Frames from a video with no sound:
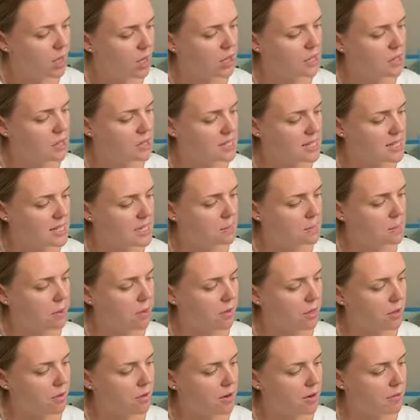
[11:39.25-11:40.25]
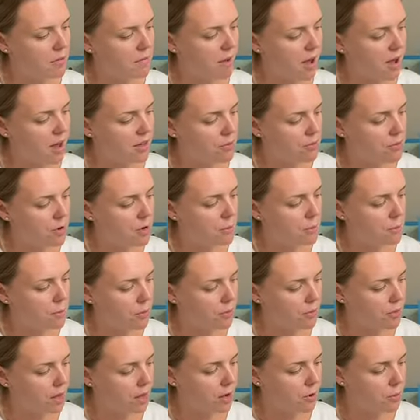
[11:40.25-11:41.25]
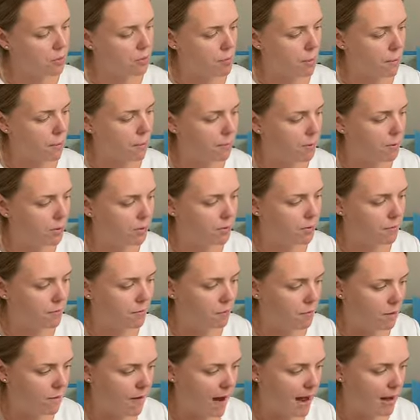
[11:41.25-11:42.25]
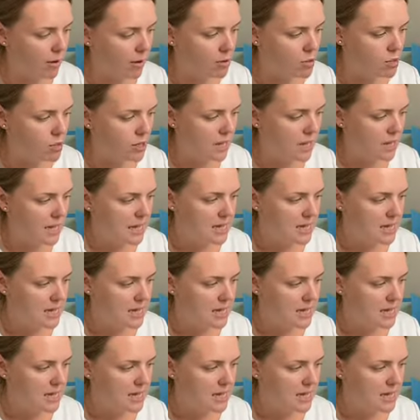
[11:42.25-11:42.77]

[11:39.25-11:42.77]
Lucy's mother and father and brother grumbled and frowned.